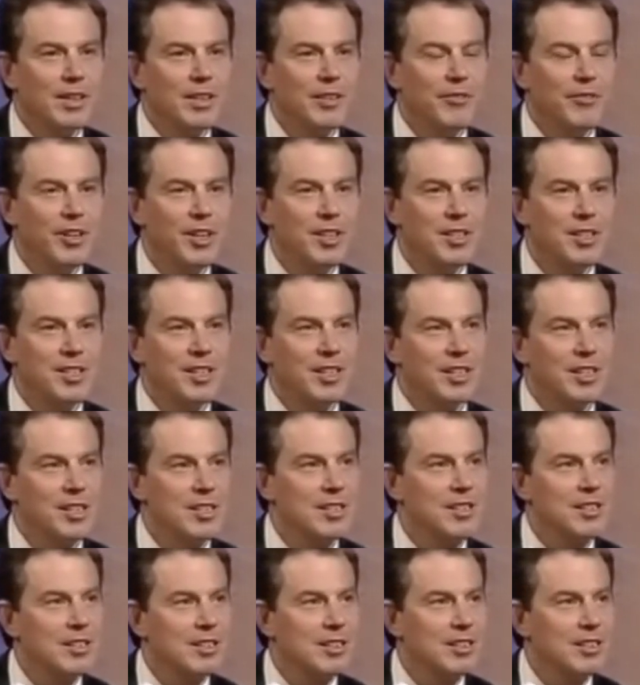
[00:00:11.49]
The first
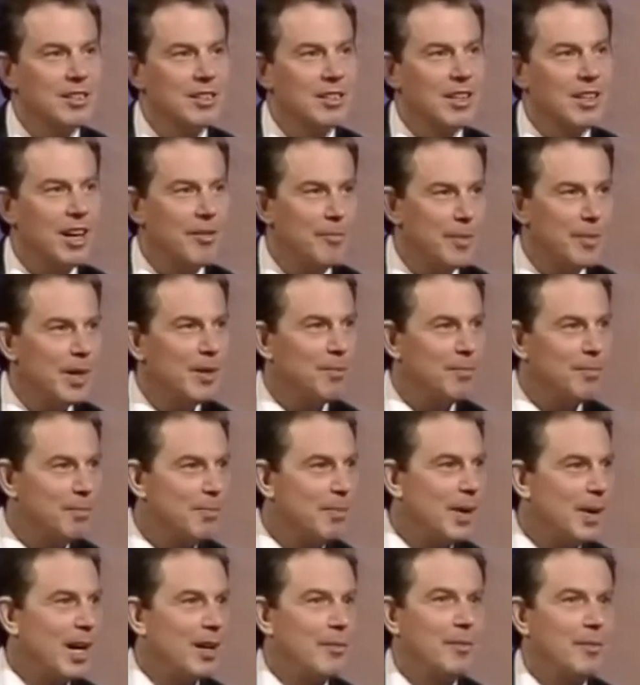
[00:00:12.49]
is that I've been in
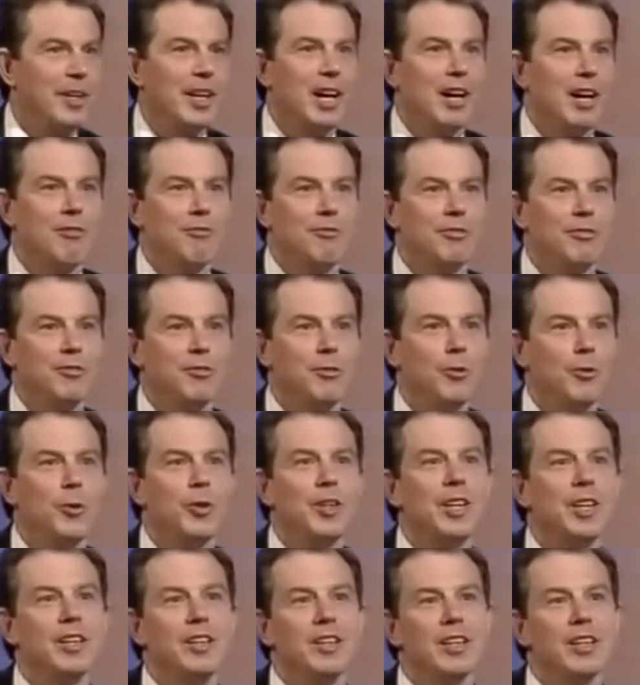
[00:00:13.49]
Parliament now for
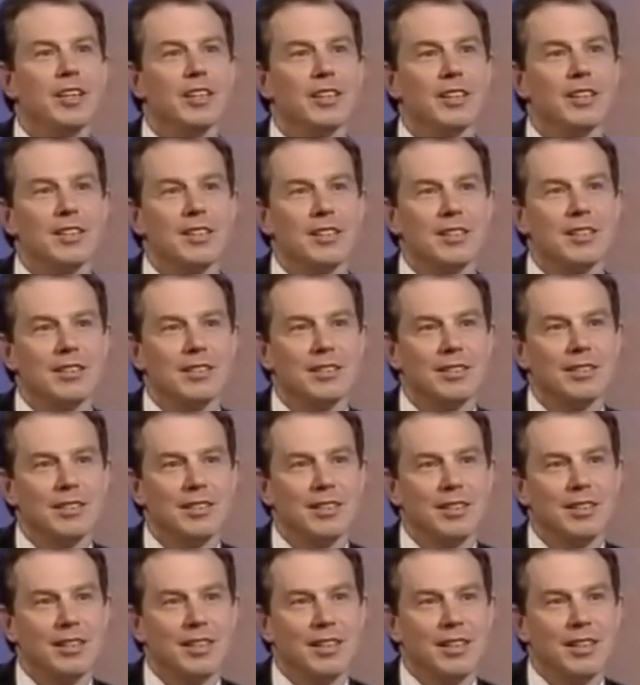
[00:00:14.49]
14 years.
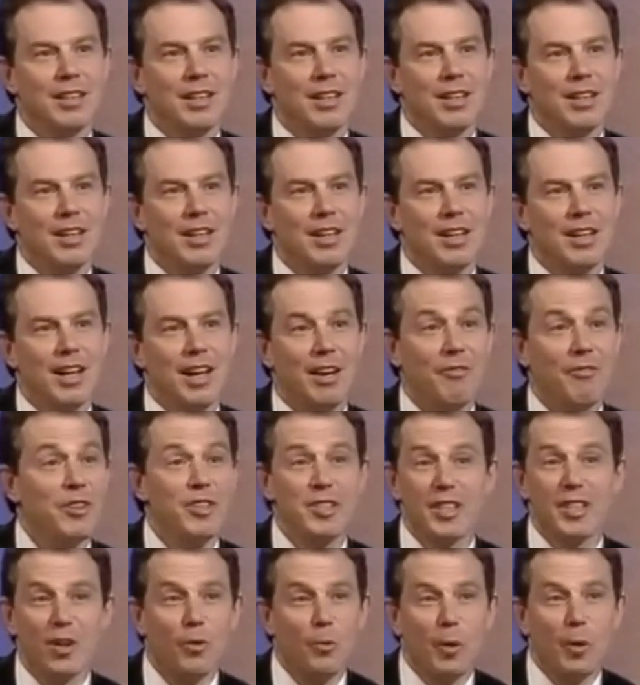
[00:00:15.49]

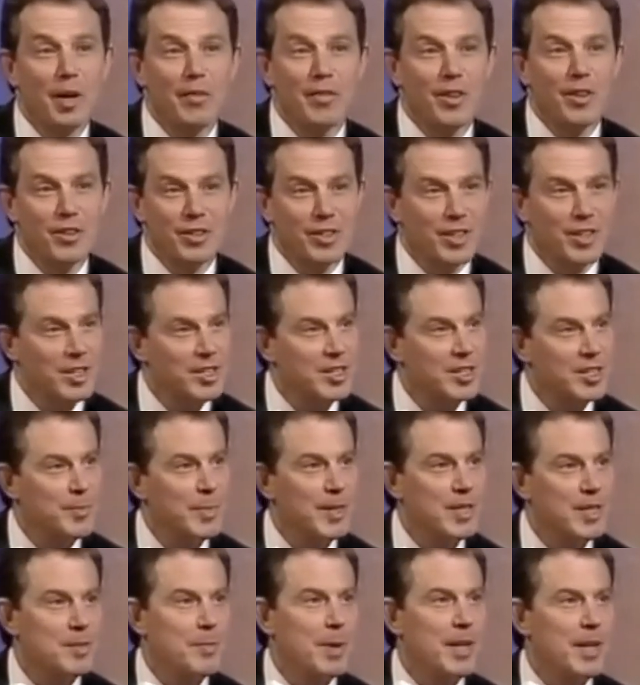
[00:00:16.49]
Every single one of those years has
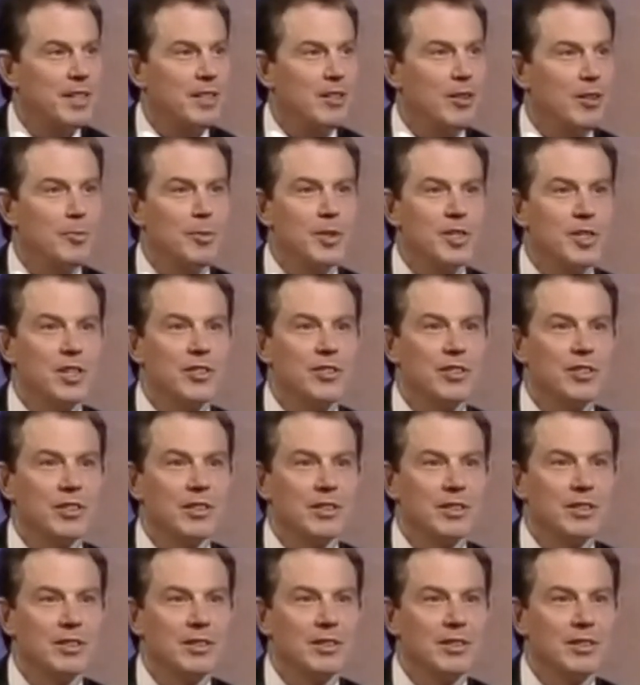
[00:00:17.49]
been spent in opposition.